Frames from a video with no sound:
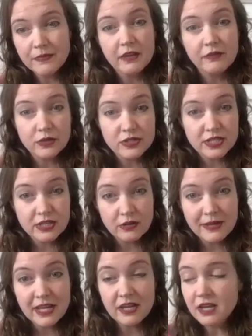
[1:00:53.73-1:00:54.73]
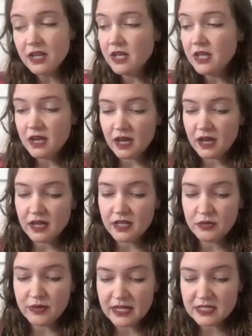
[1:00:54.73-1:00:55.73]
If you're a single man, uh,
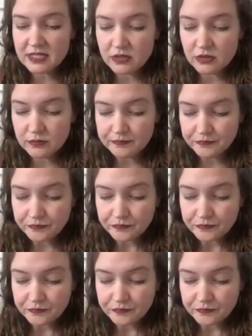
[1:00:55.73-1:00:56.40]
you get to